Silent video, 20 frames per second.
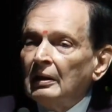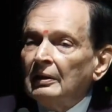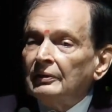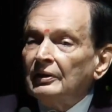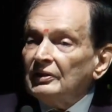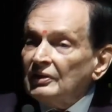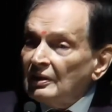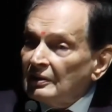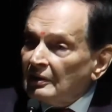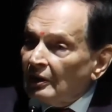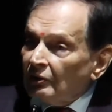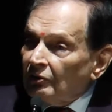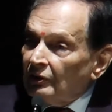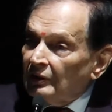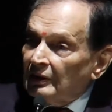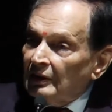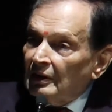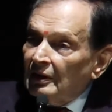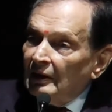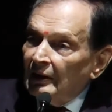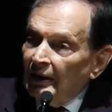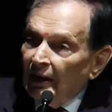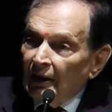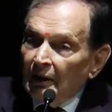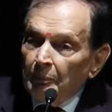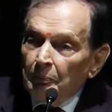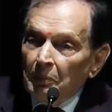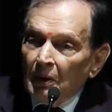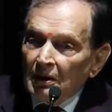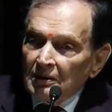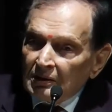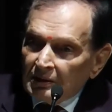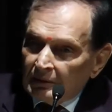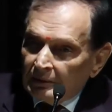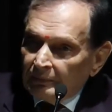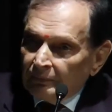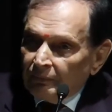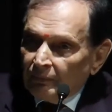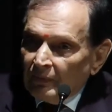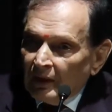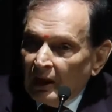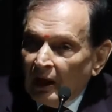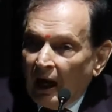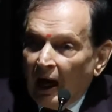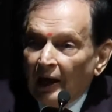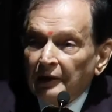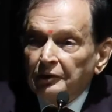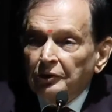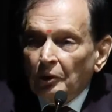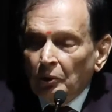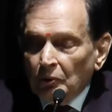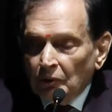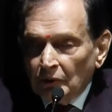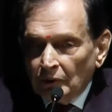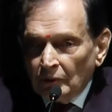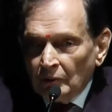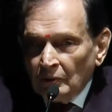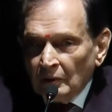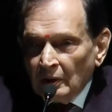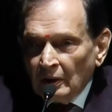This is a critically ill person. I told you,